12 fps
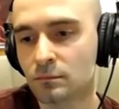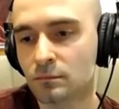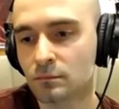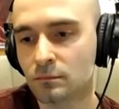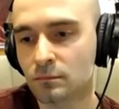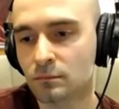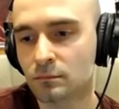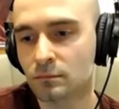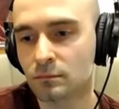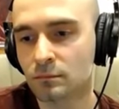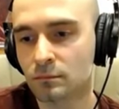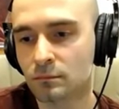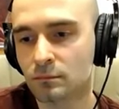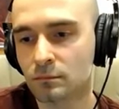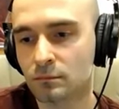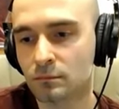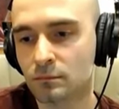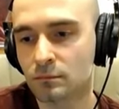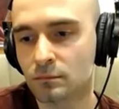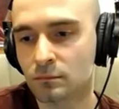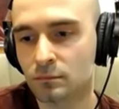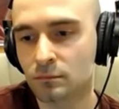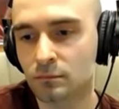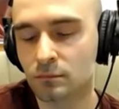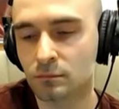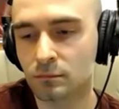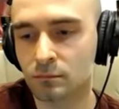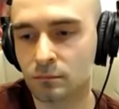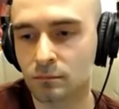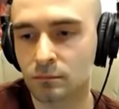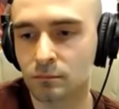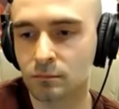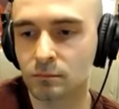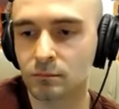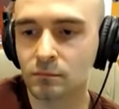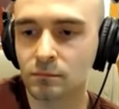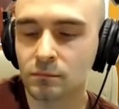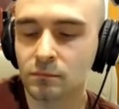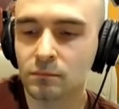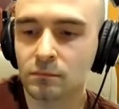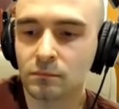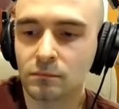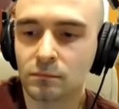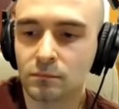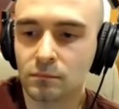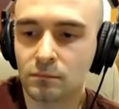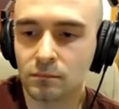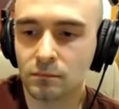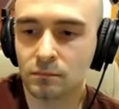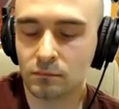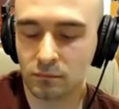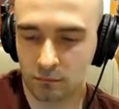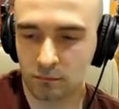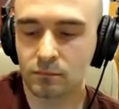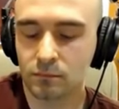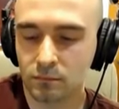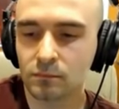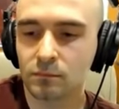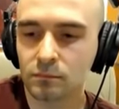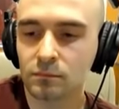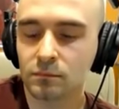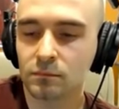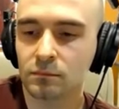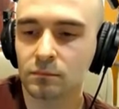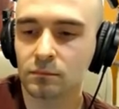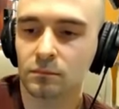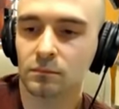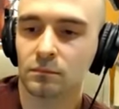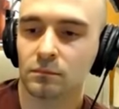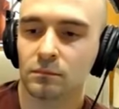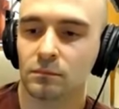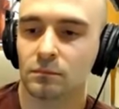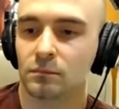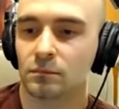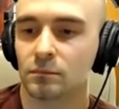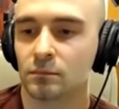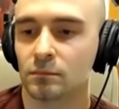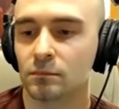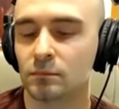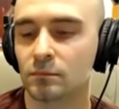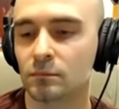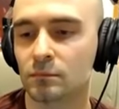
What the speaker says: No words are spoken by the person on screen.